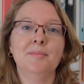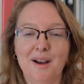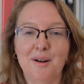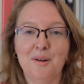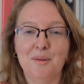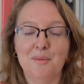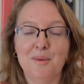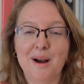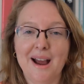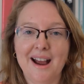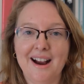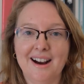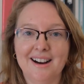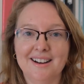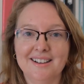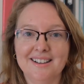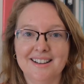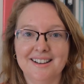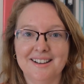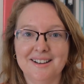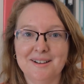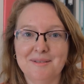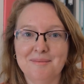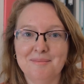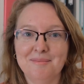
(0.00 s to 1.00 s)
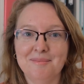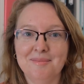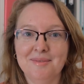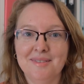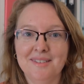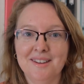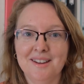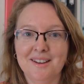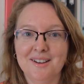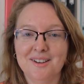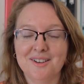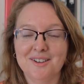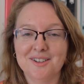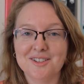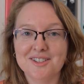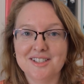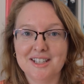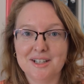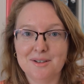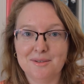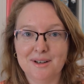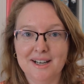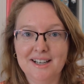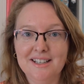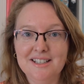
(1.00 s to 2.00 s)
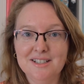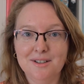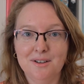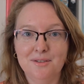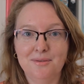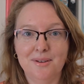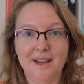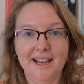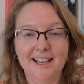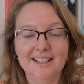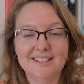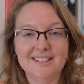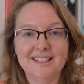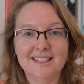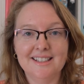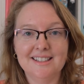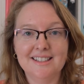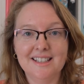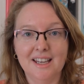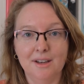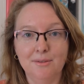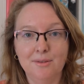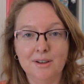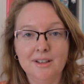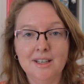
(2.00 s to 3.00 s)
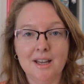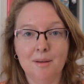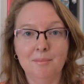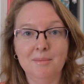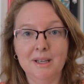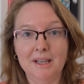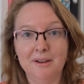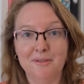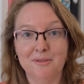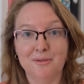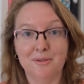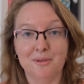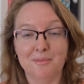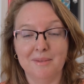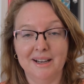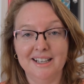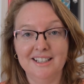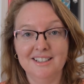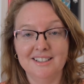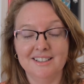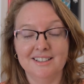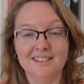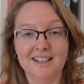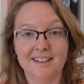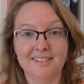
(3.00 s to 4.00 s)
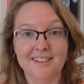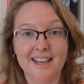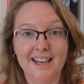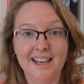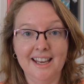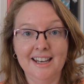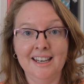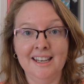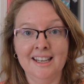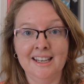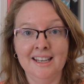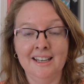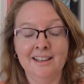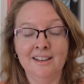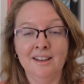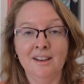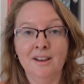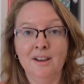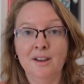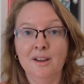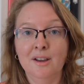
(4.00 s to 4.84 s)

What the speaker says: Where the consideration phase is giving them the information that they need